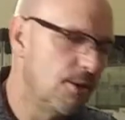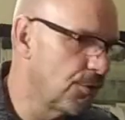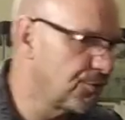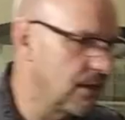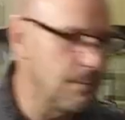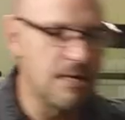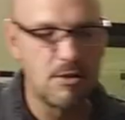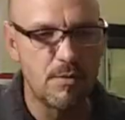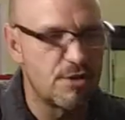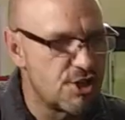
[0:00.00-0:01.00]
You'll see me
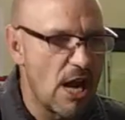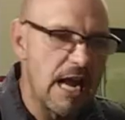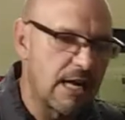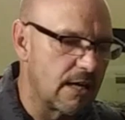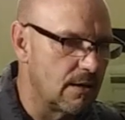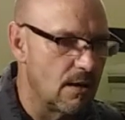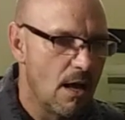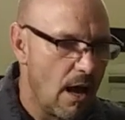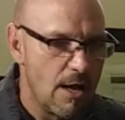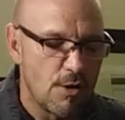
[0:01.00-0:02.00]
do the shake, and
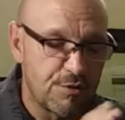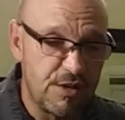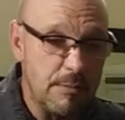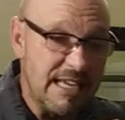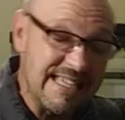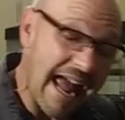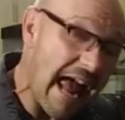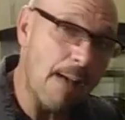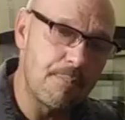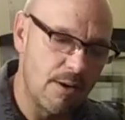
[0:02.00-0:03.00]
you'll see me
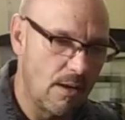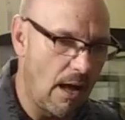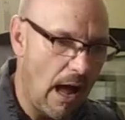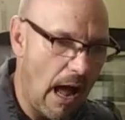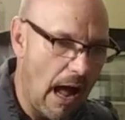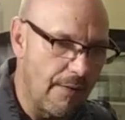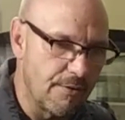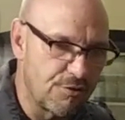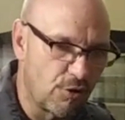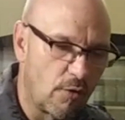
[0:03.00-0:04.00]
tap on
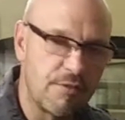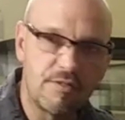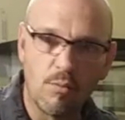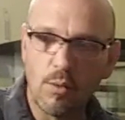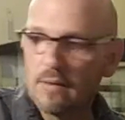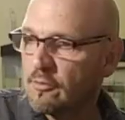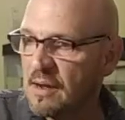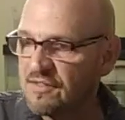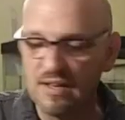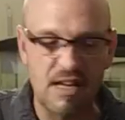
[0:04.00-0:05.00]
the surface of whatever
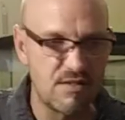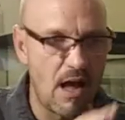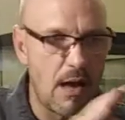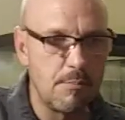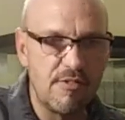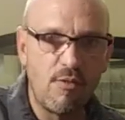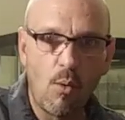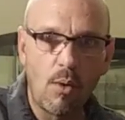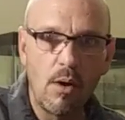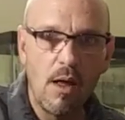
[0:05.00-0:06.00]
my snake's on
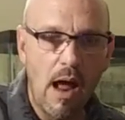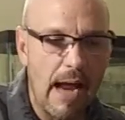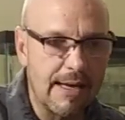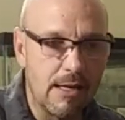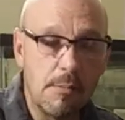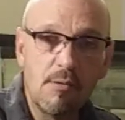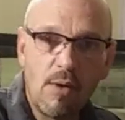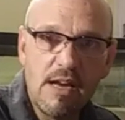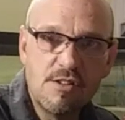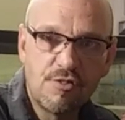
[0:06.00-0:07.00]
before I give him a
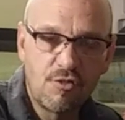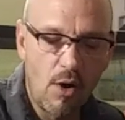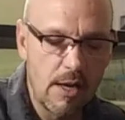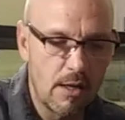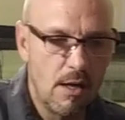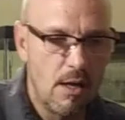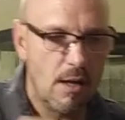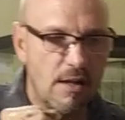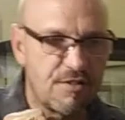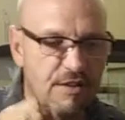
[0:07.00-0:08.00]
range of strike.
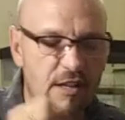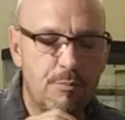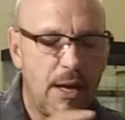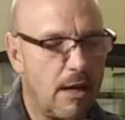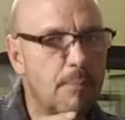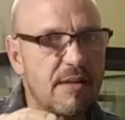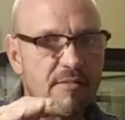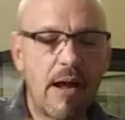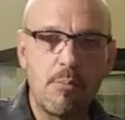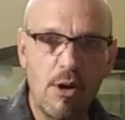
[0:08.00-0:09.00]
That snake's picking up
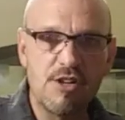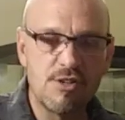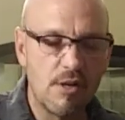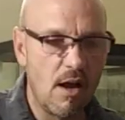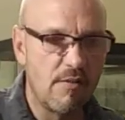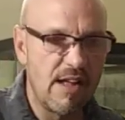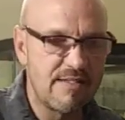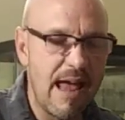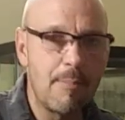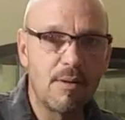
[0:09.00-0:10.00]
that vibration of that
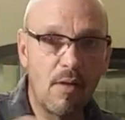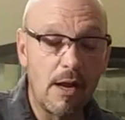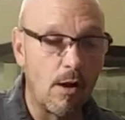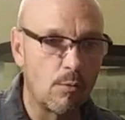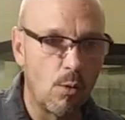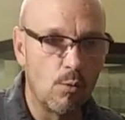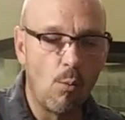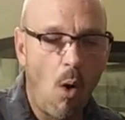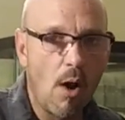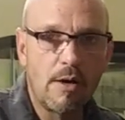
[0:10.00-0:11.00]
tapping like a
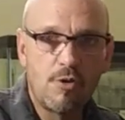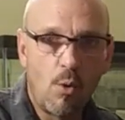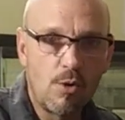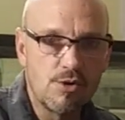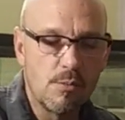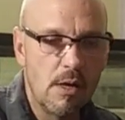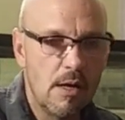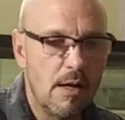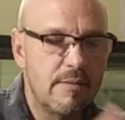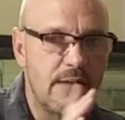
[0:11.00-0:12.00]
rodent walking towards him.
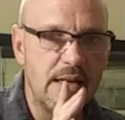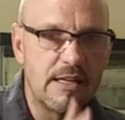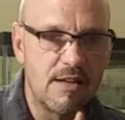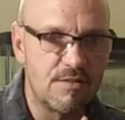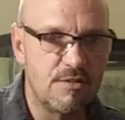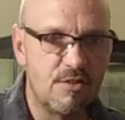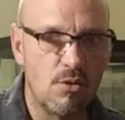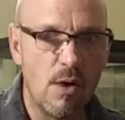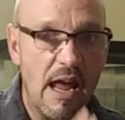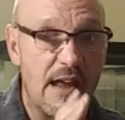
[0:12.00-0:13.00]
Then he gets
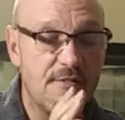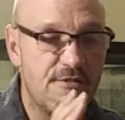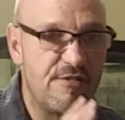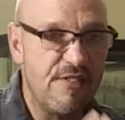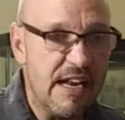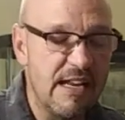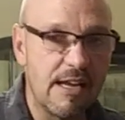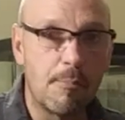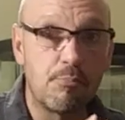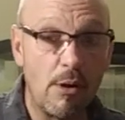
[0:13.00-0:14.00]
into a feeding,
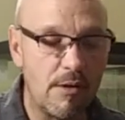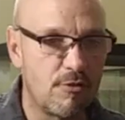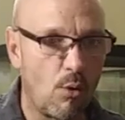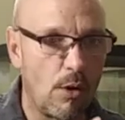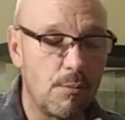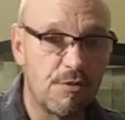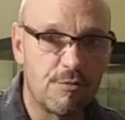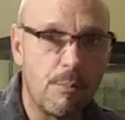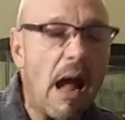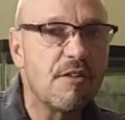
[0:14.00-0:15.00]
a predatory
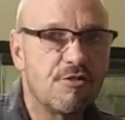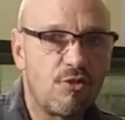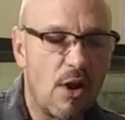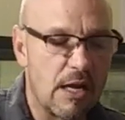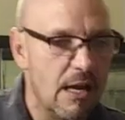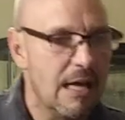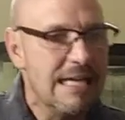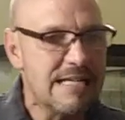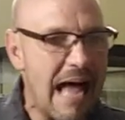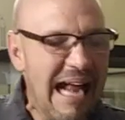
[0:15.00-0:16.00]
response strike,
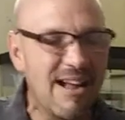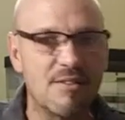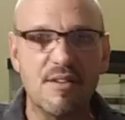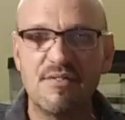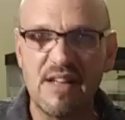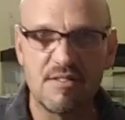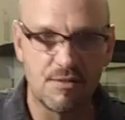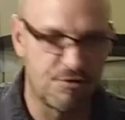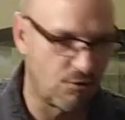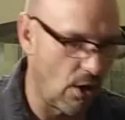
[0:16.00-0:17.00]
not a
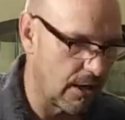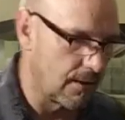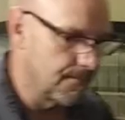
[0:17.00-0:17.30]
defensive strike.